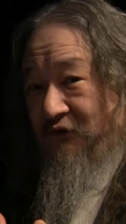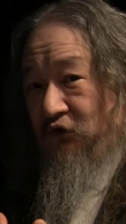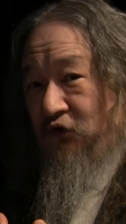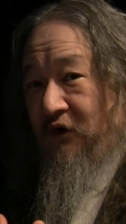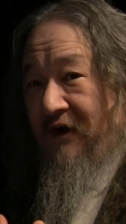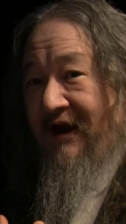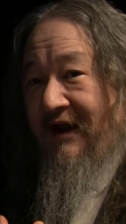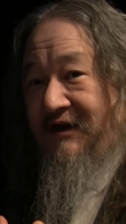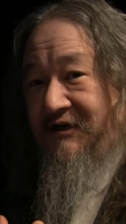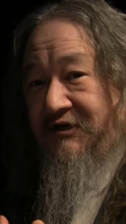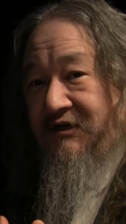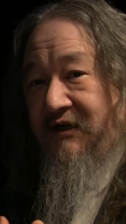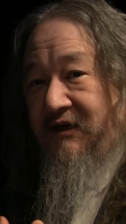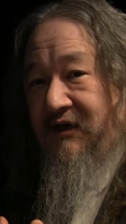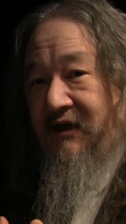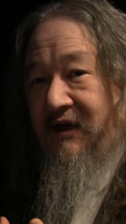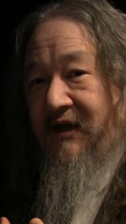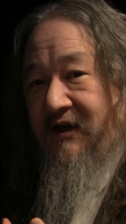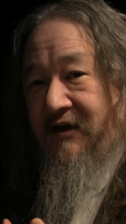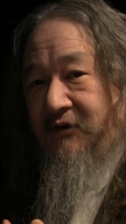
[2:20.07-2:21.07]

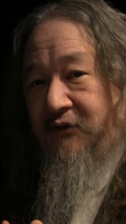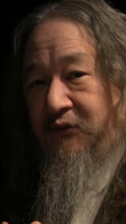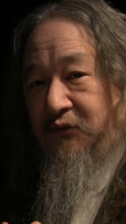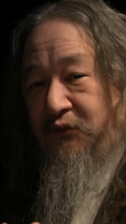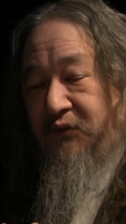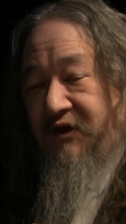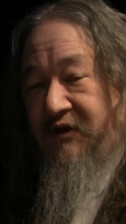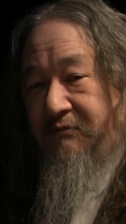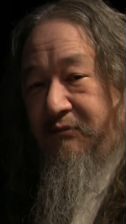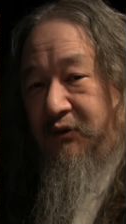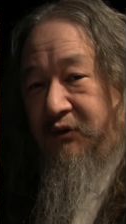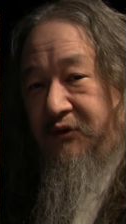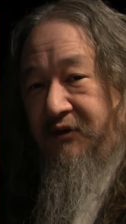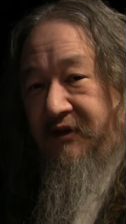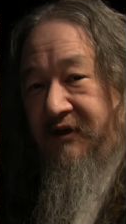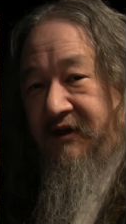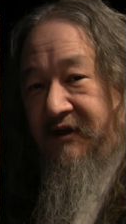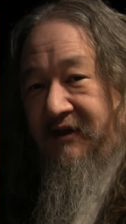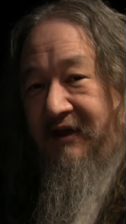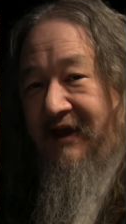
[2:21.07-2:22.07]
crashing and
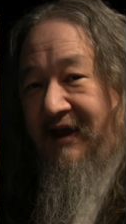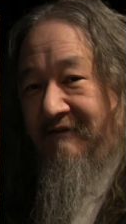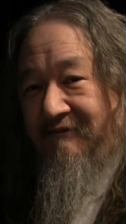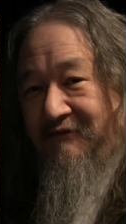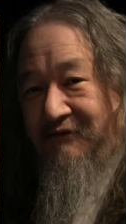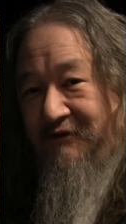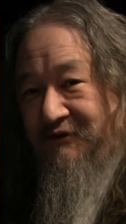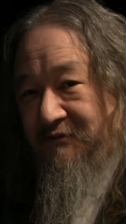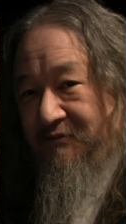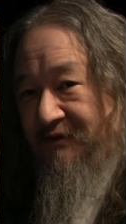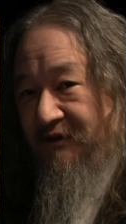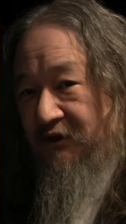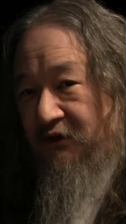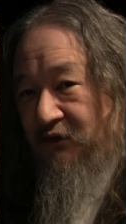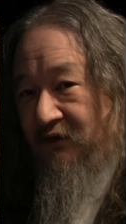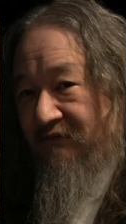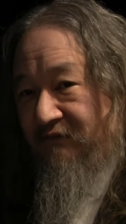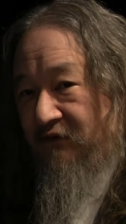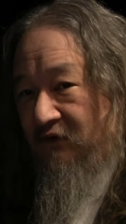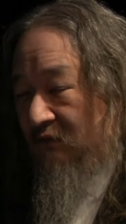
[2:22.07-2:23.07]
rebooting after it's been
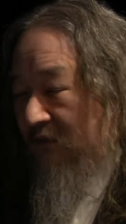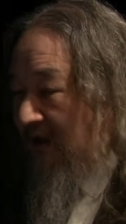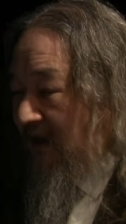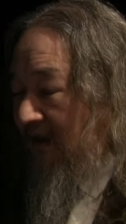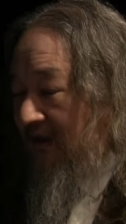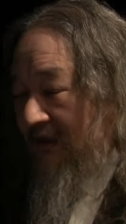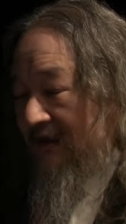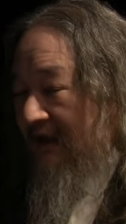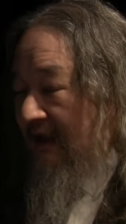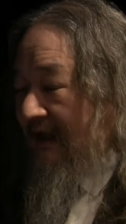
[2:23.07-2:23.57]
going for a while.